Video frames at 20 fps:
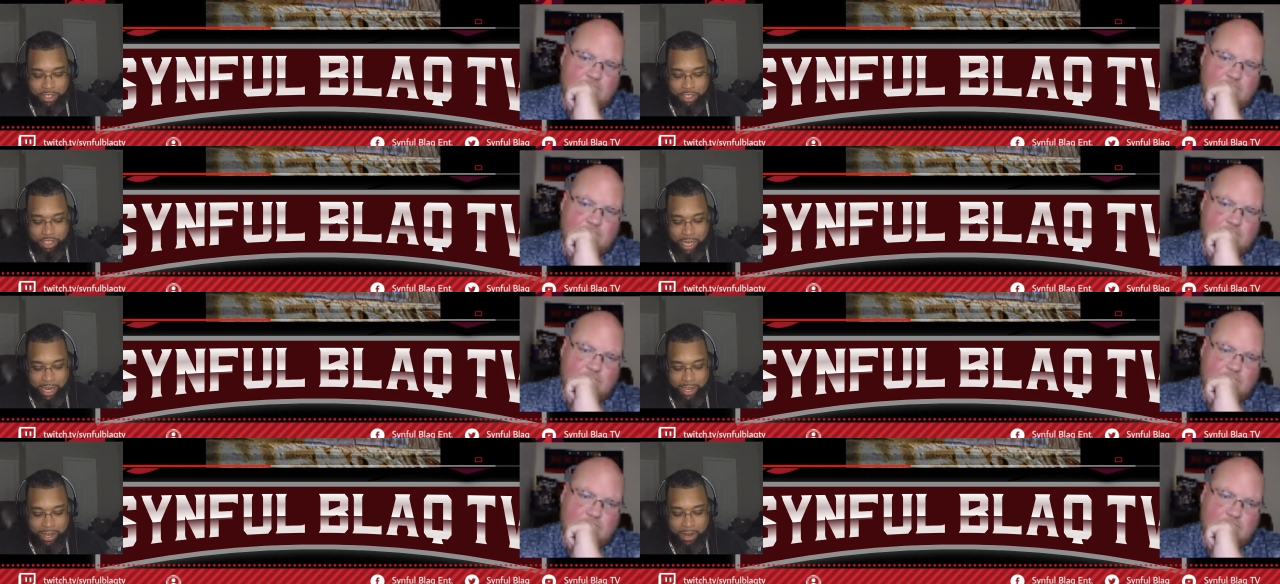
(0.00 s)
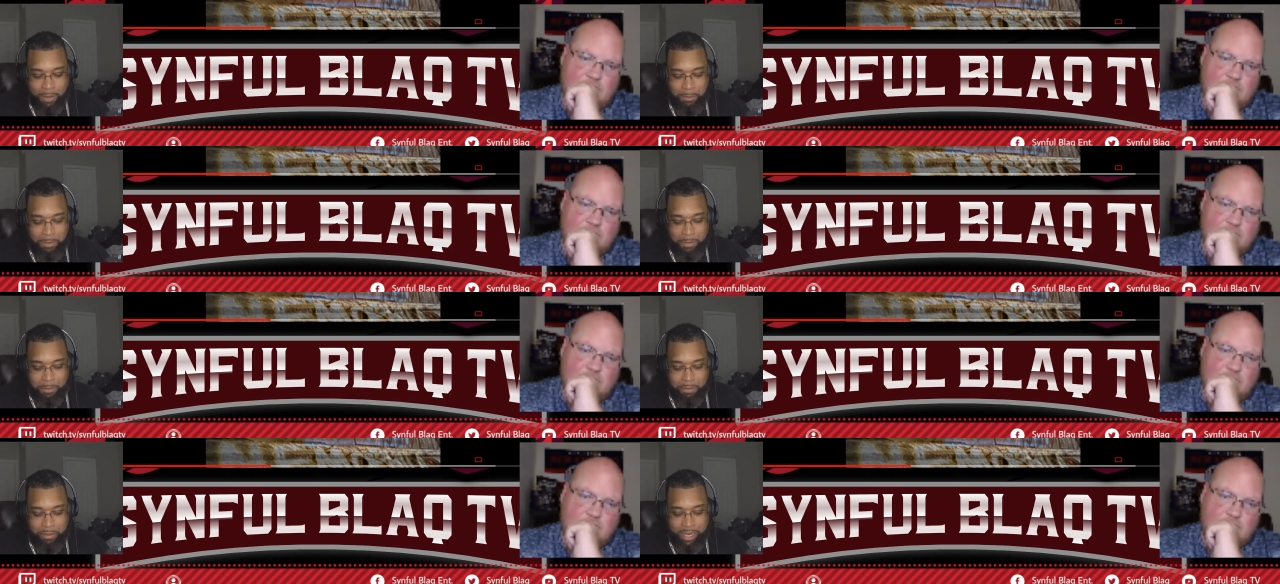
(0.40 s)
Speaker 1: Shaking
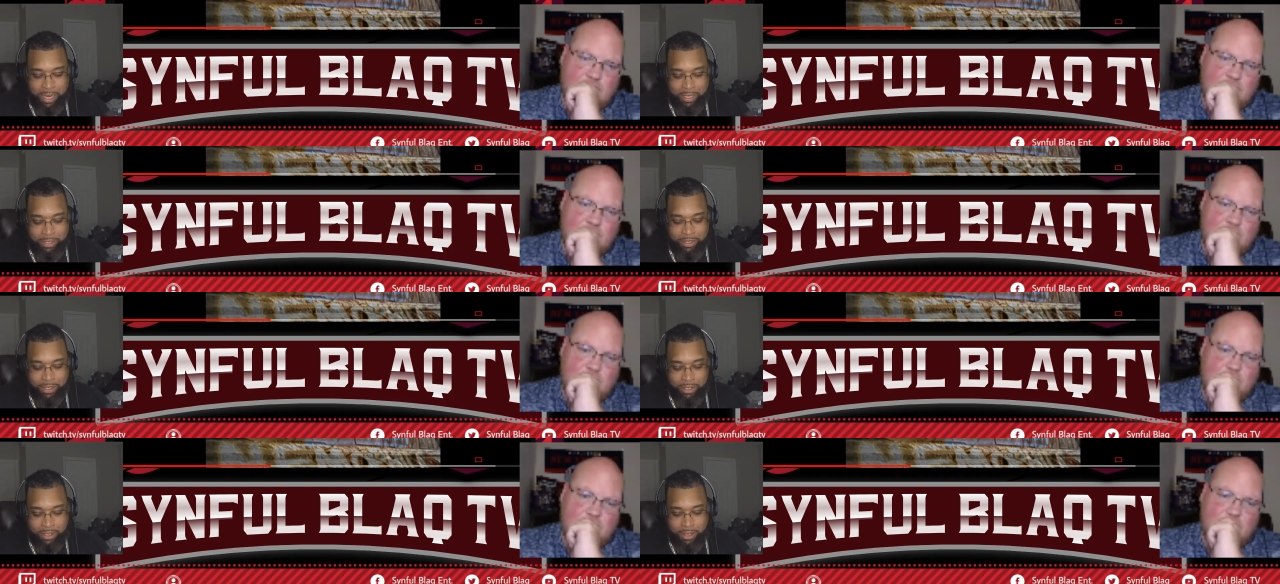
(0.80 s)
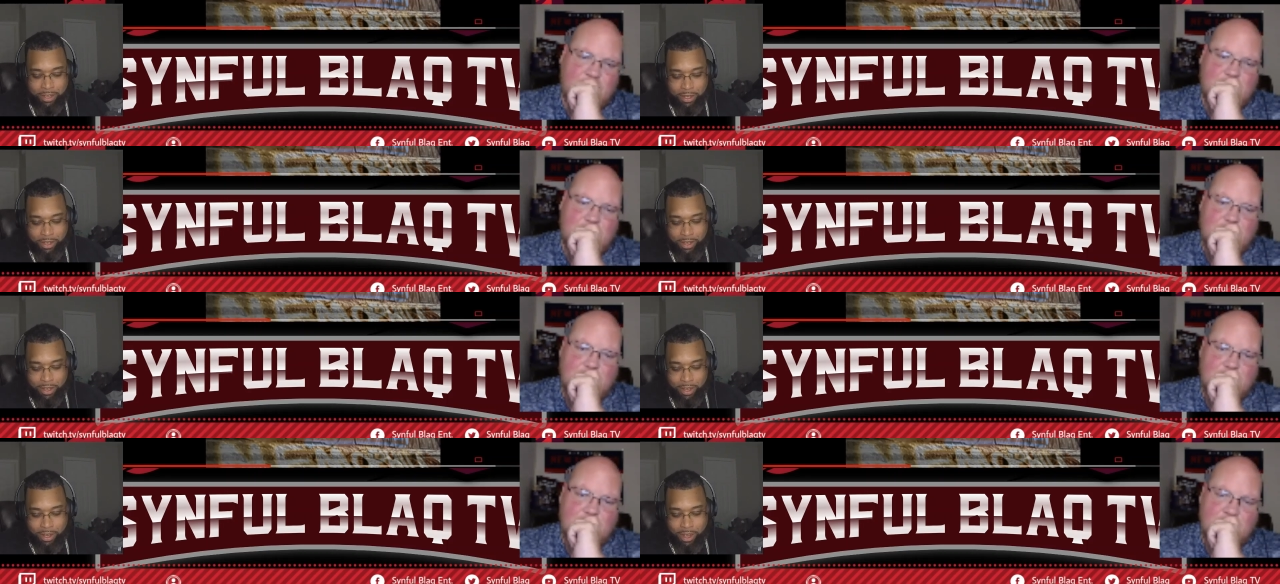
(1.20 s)
up and blazing,
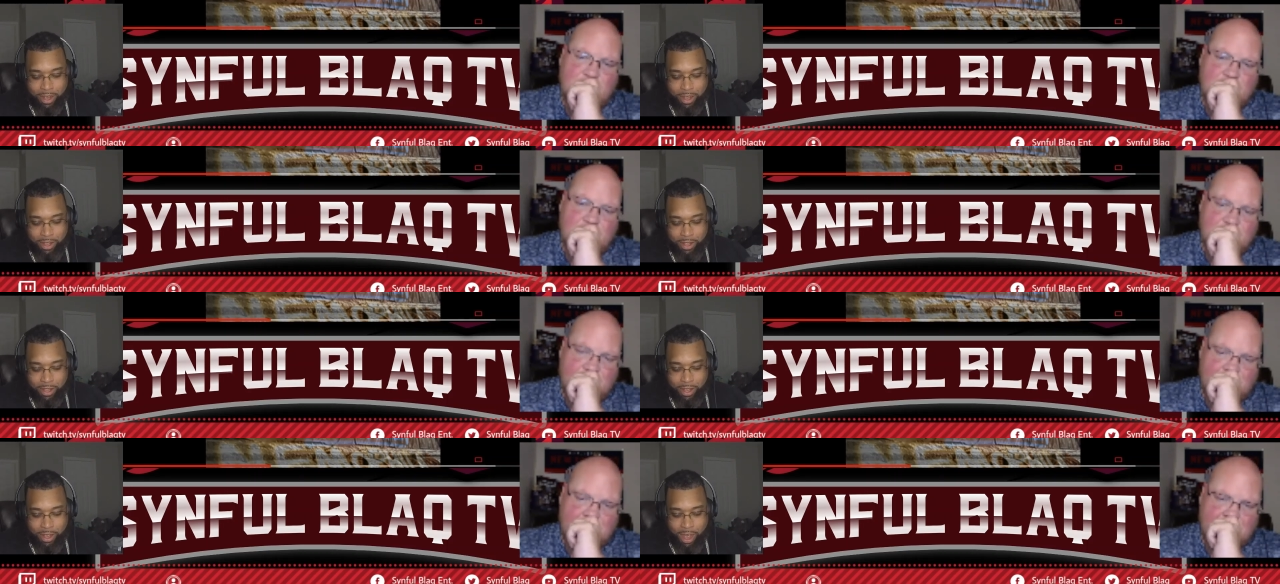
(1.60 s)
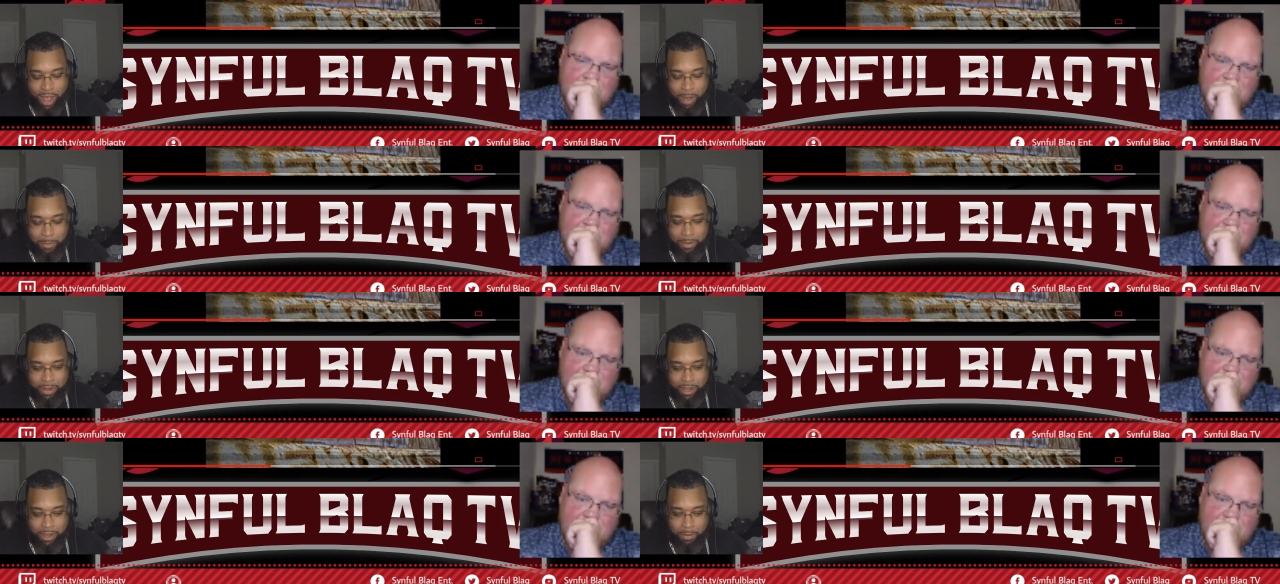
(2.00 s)

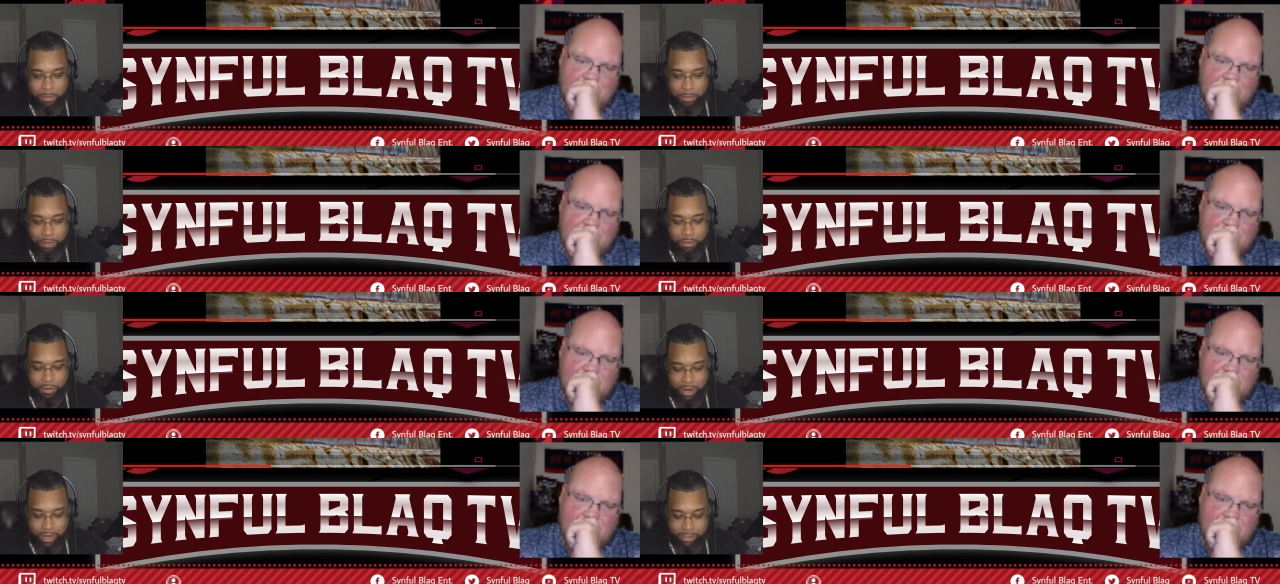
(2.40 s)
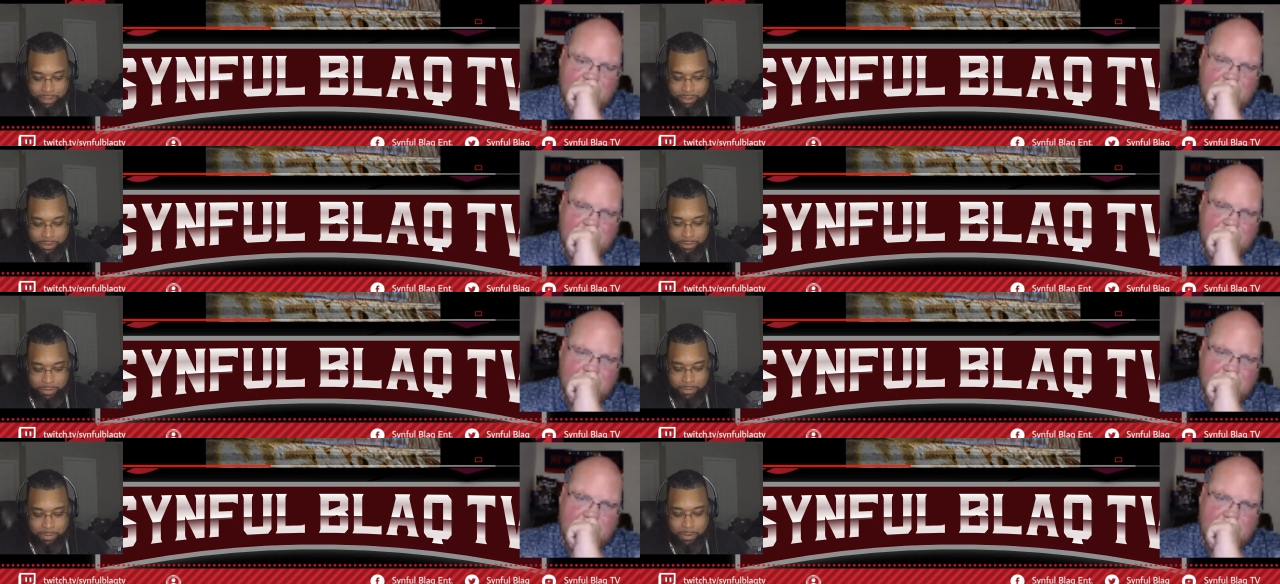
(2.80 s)
I'm an
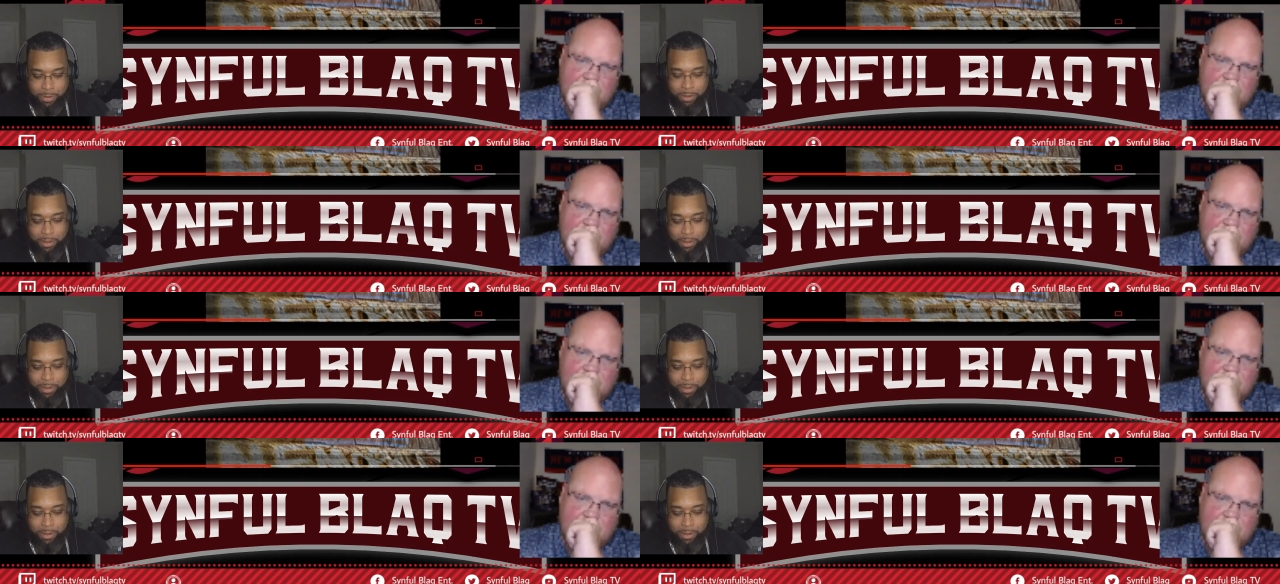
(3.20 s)
impress.